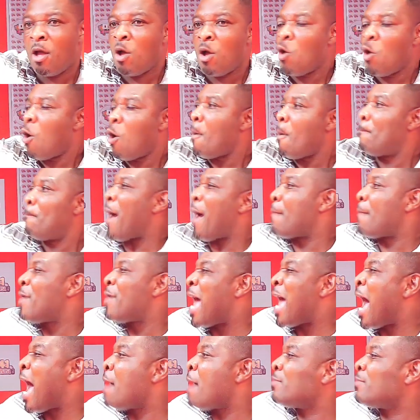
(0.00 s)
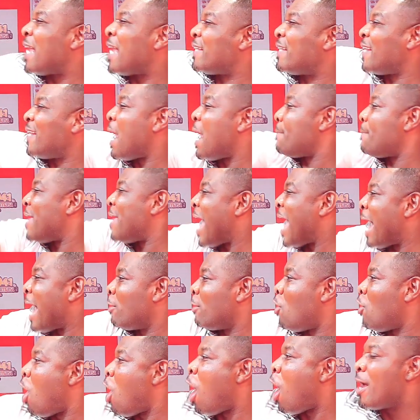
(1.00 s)
Baby Hamza
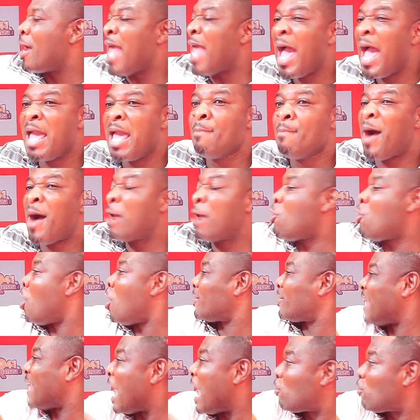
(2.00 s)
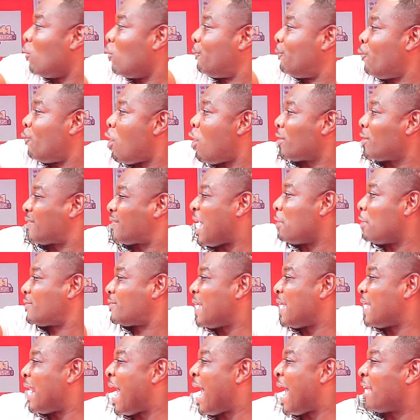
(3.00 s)
Genebiano, or ye Emmanuel Sako for Charles
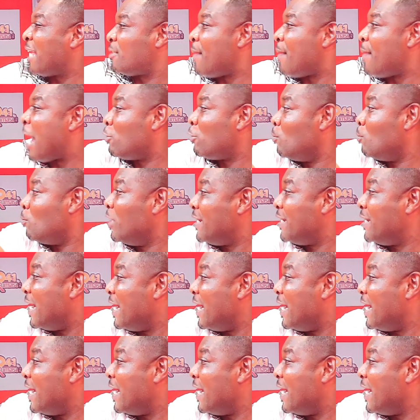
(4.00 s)
Taylor is mad with the